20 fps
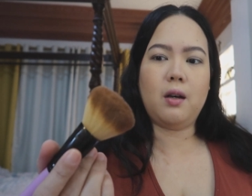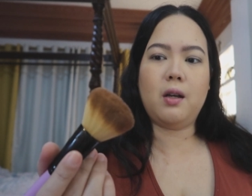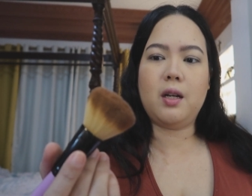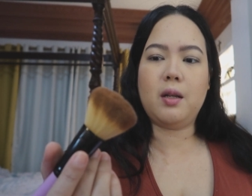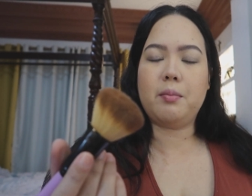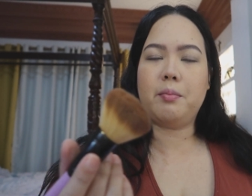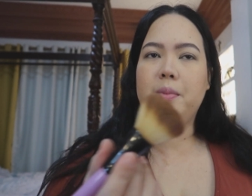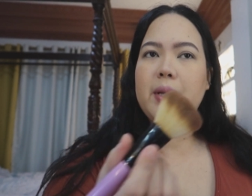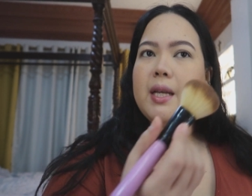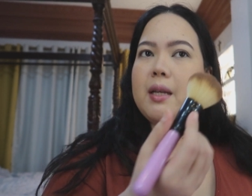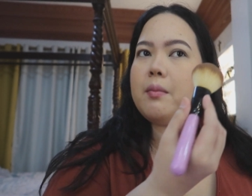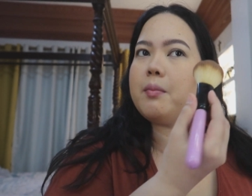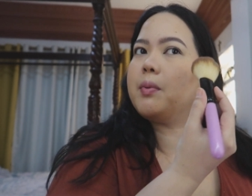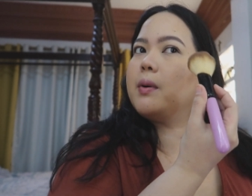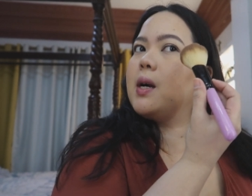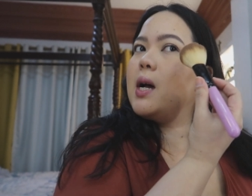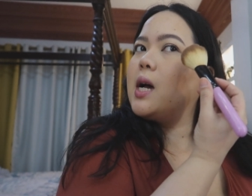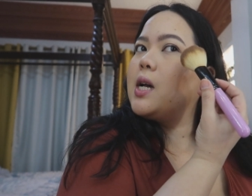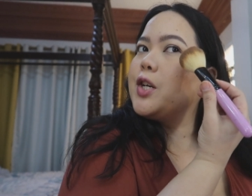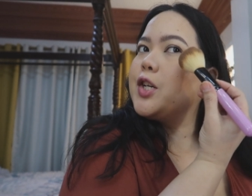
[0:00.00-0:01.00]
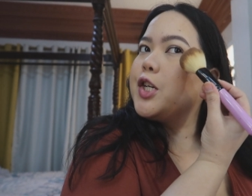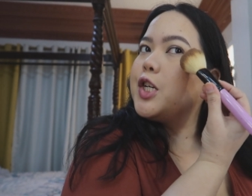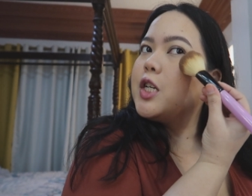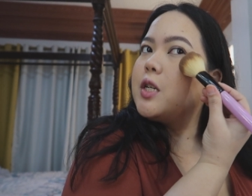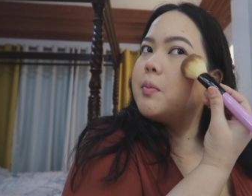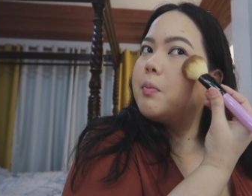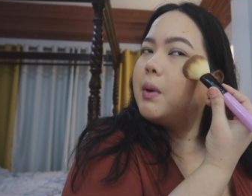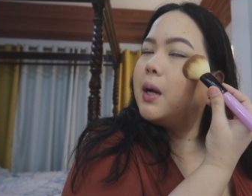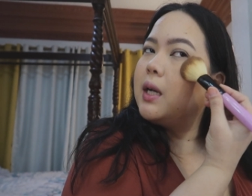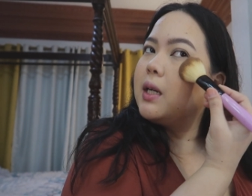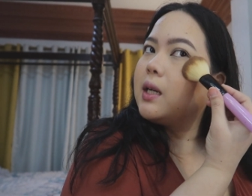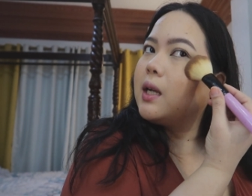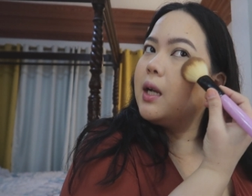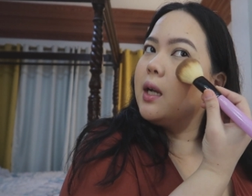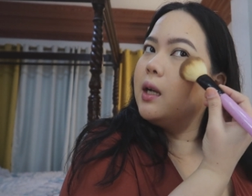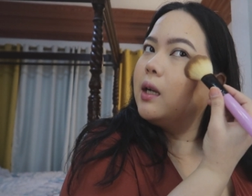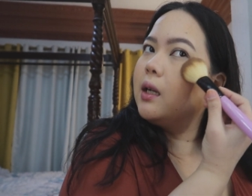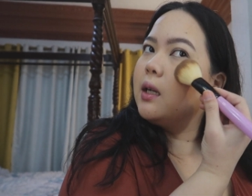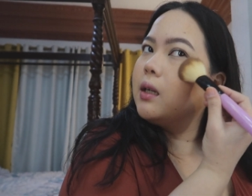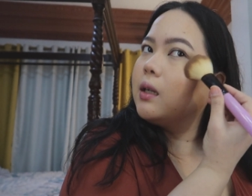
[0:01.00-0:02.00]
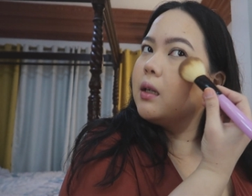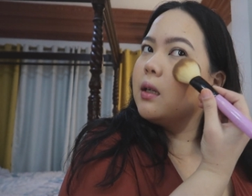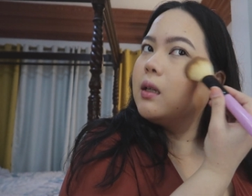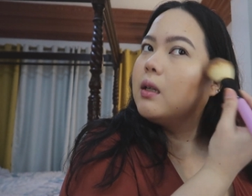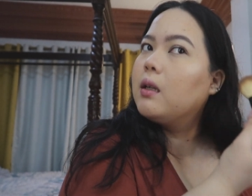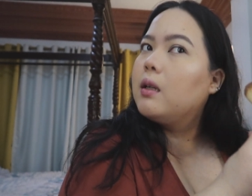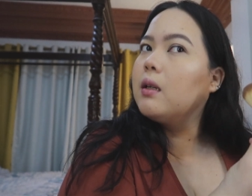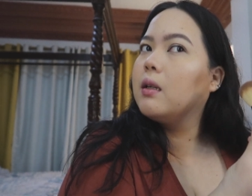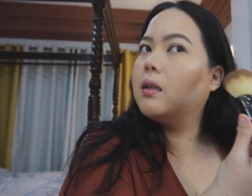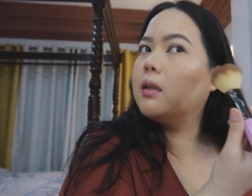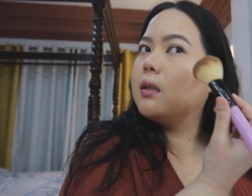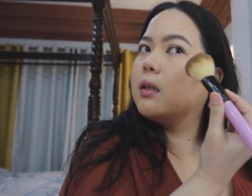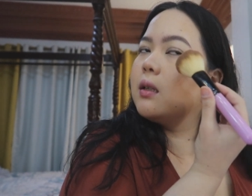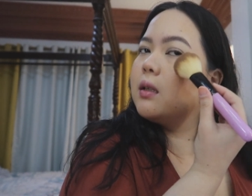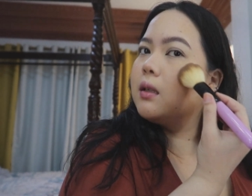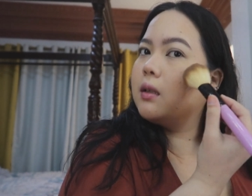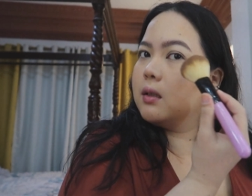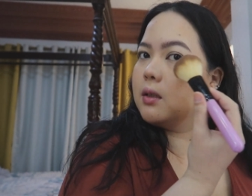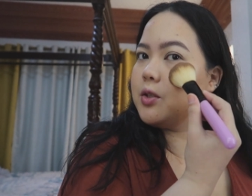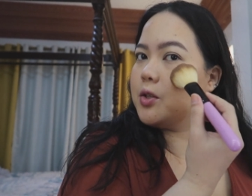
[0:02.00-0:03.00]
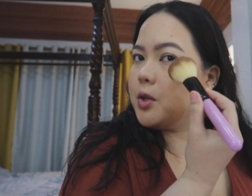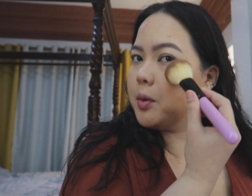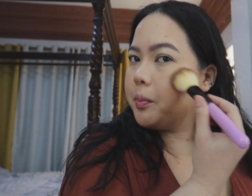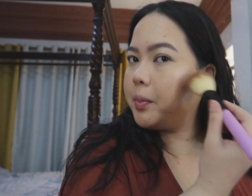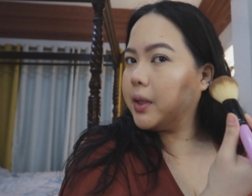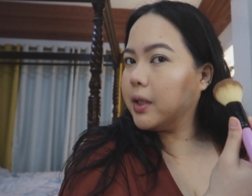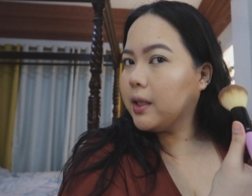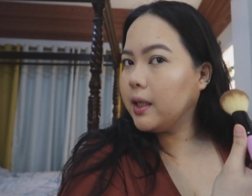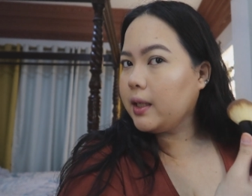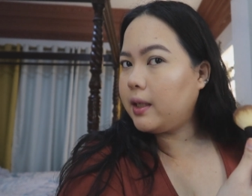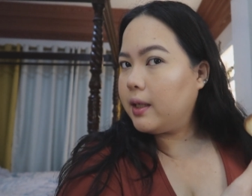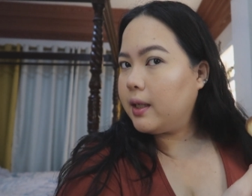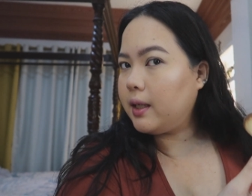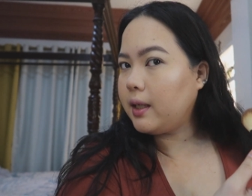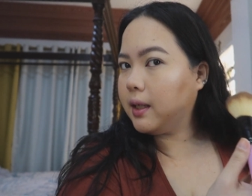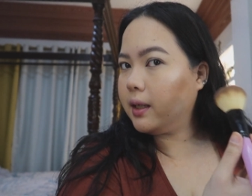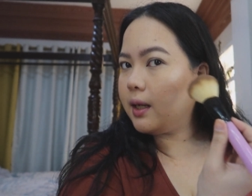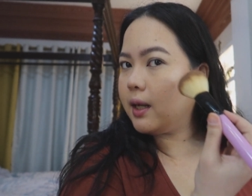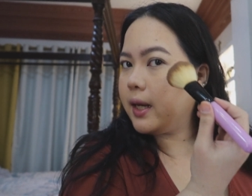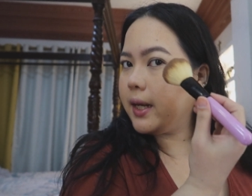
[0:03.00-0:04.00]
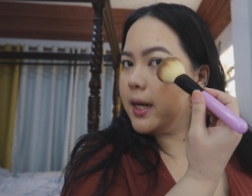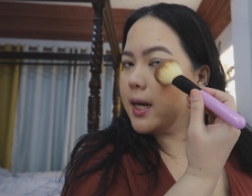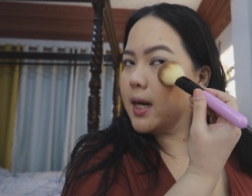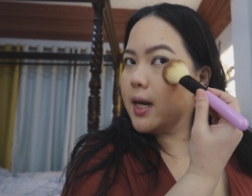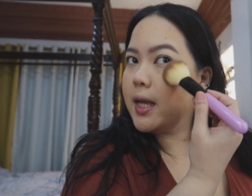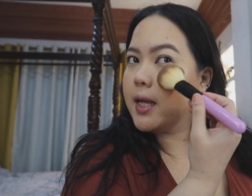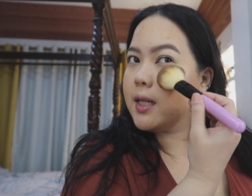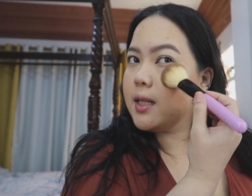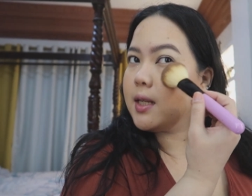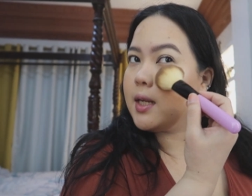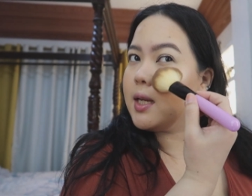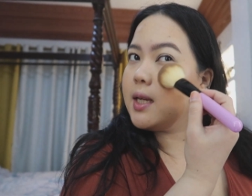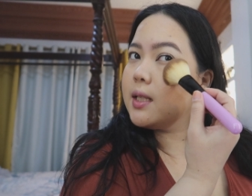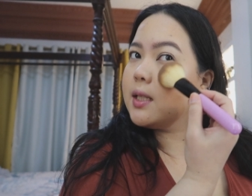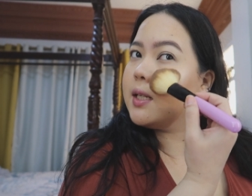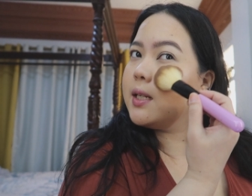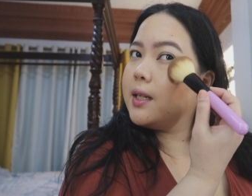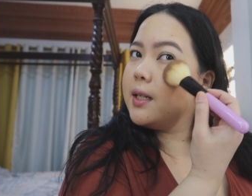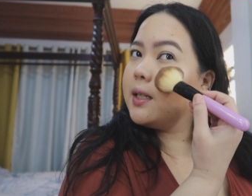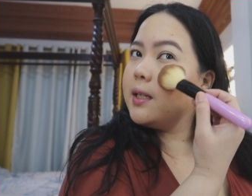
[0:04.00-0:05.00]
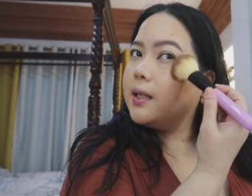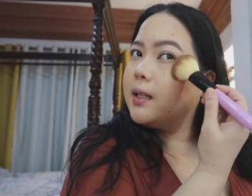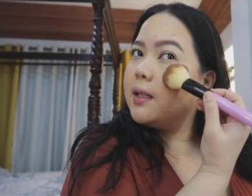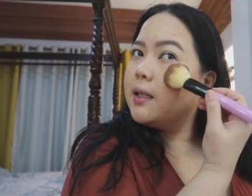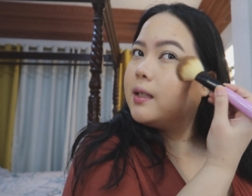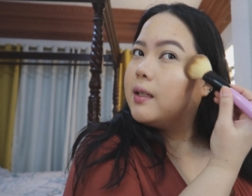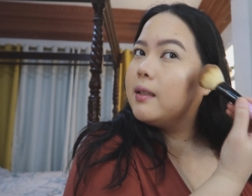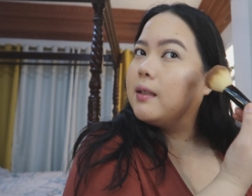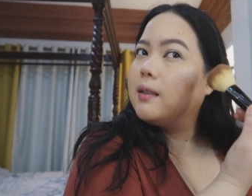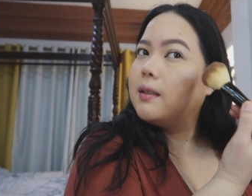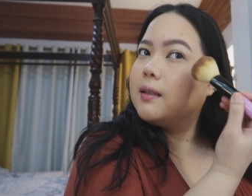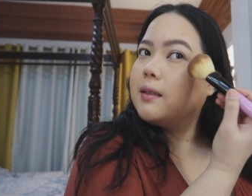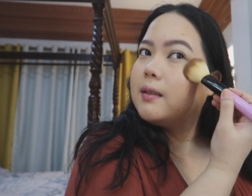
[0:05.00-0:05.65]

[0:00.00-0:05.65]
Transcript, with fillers: on a big brush para super ganda ng highlight natin.